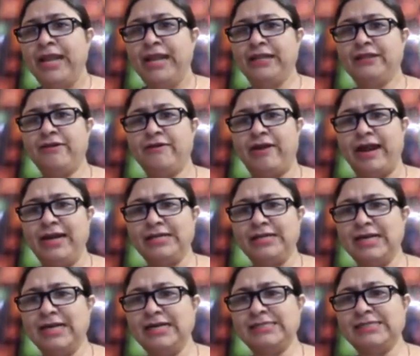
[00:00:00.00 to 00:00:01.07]
In the right
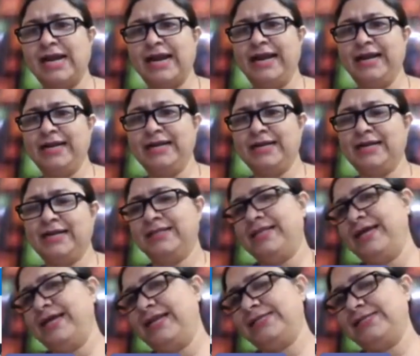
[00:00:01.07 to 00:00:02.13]
hand side,
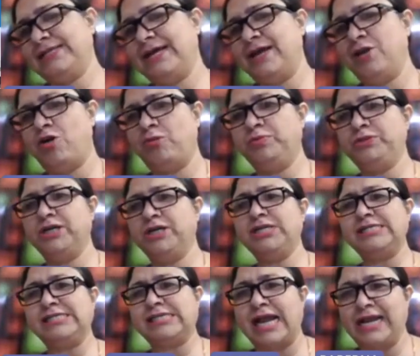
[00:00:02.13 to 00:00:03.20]
there is an option
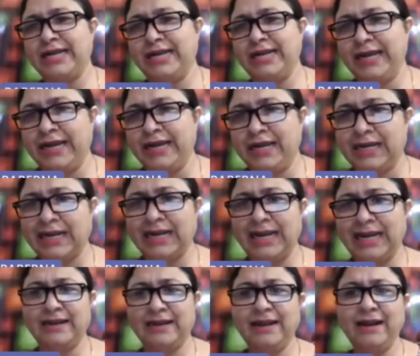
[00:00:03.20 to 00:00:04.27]
sign in.
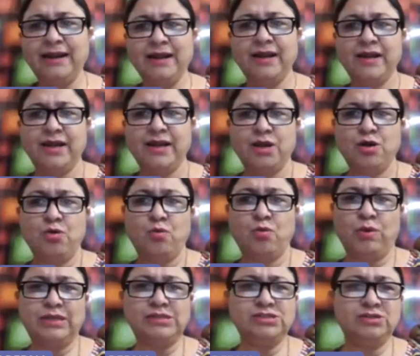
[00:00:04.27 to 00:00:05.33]
Click it.
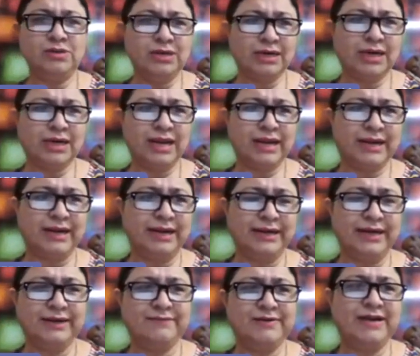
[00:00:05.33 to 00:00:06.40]
Once you click it,
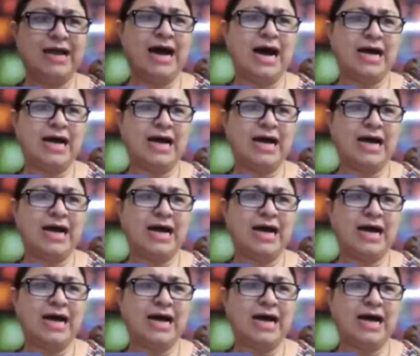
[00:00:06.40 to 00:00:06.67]
it will